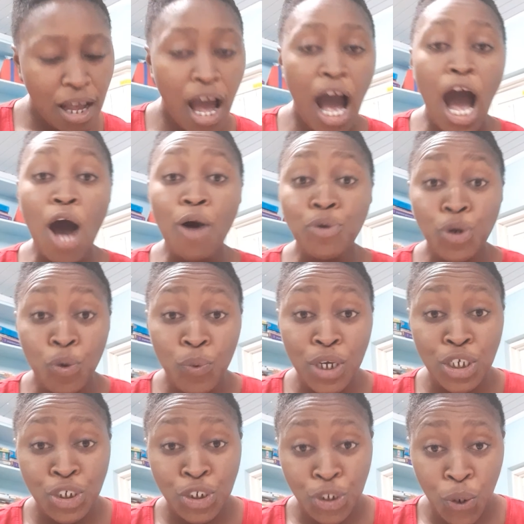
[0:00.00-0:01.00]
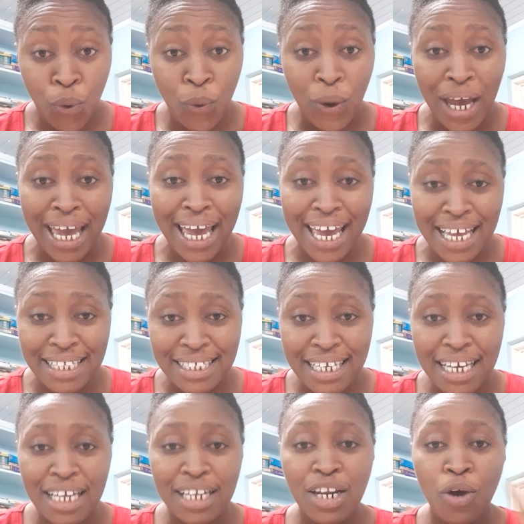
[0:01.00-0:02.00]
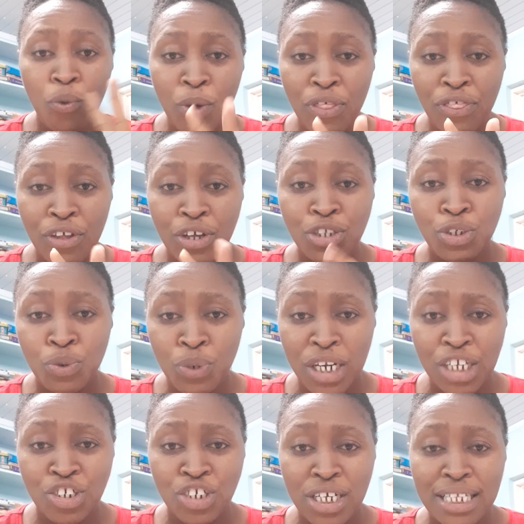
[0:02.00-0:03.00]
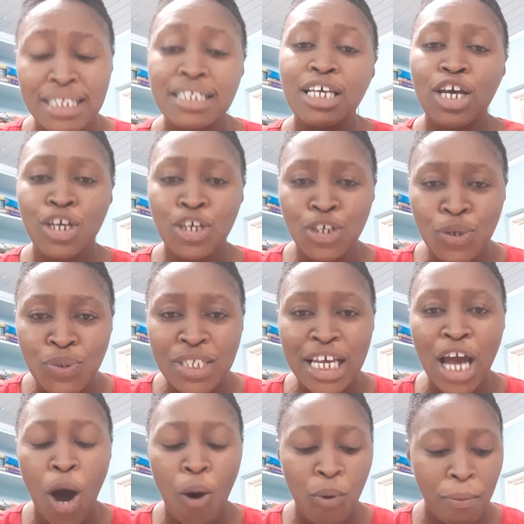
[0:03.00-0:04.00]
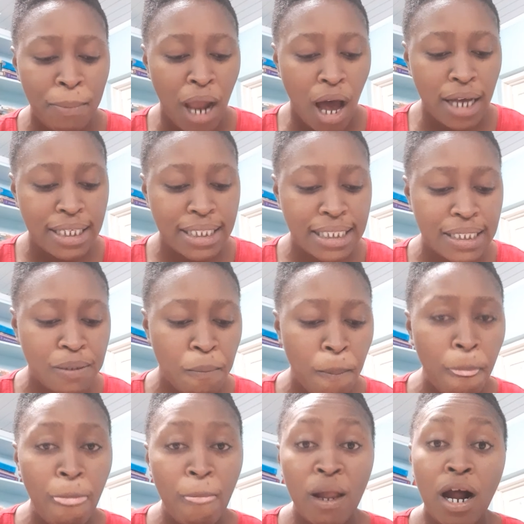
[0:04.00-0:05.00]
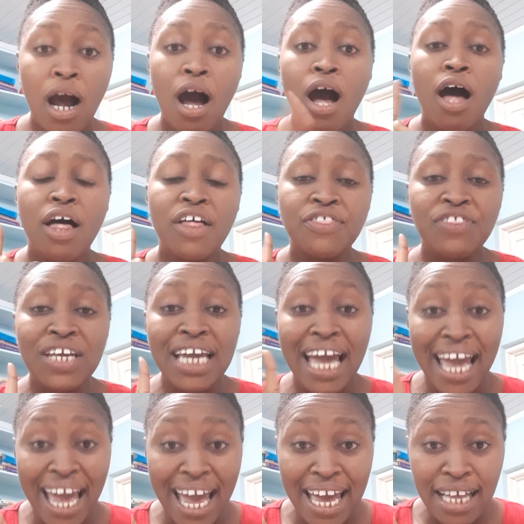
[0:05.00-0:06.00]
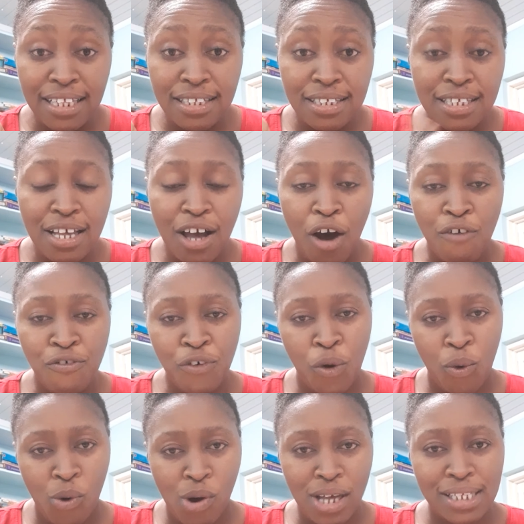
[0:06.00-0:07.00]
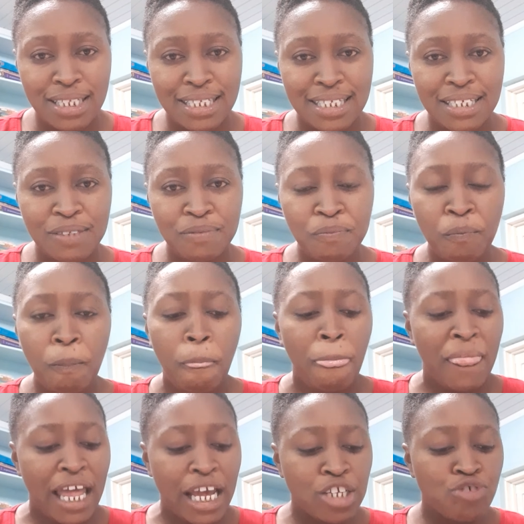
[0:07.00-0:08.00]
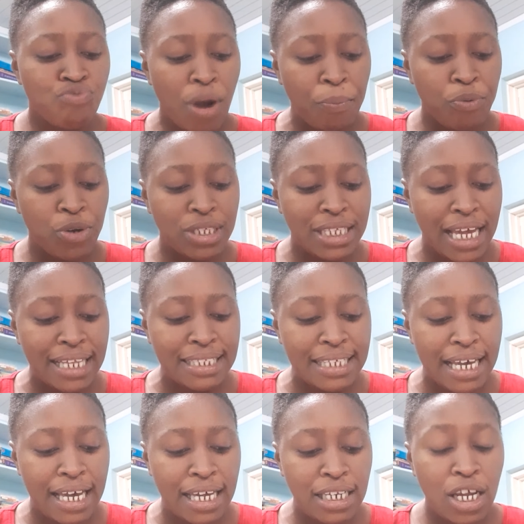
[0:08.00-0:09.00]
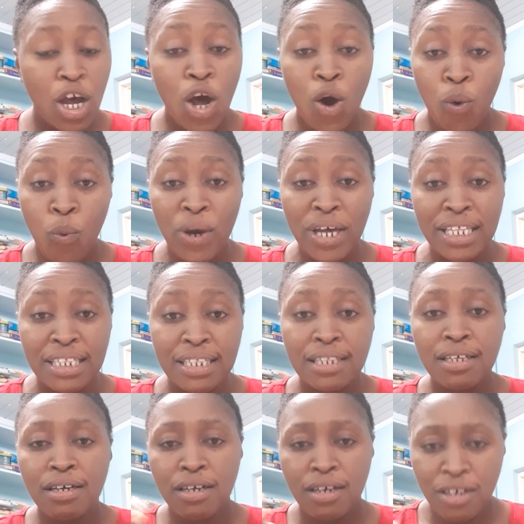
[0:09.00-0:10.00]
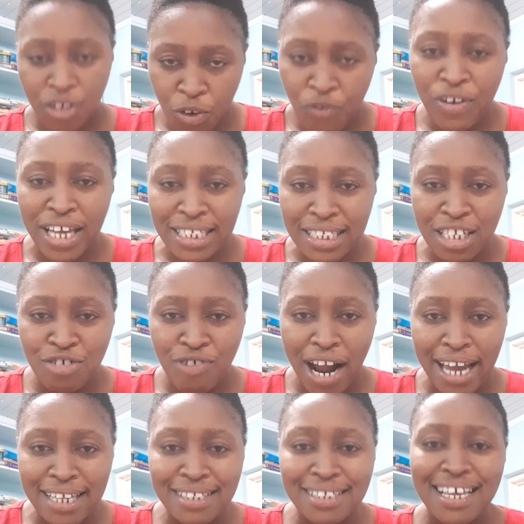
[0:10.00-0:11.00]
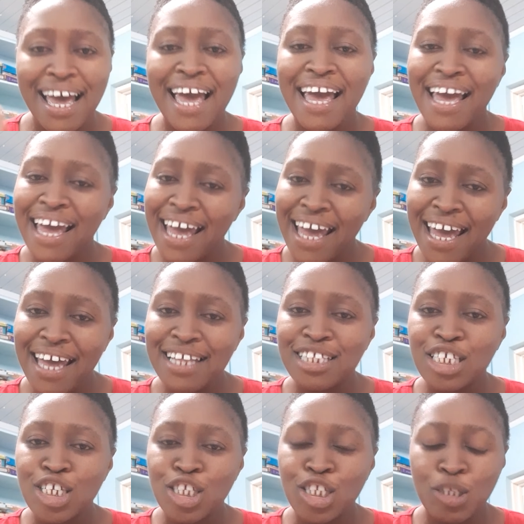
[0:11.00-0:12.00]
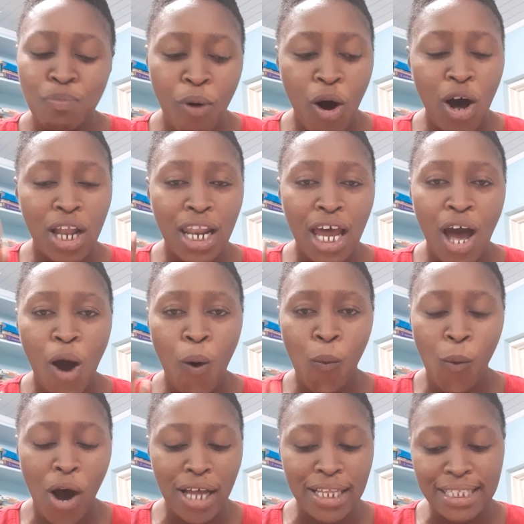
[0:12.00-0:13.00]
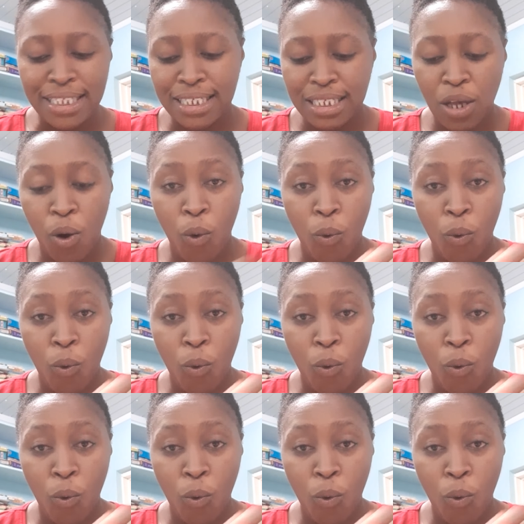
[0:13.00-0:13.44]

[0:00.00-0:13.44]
How do we show 18 with 2 digits? Using our blocks. The 8, of course, is represented with, you've guessed it right, 8 small ones.